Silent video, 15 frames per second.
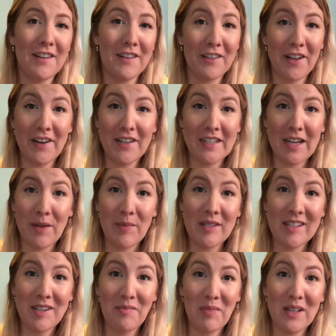and a lot of the time
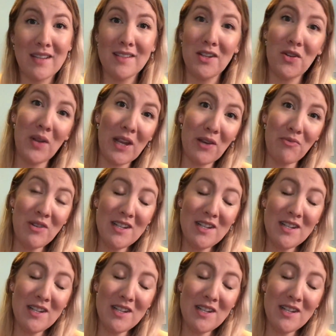it's in a place that you can't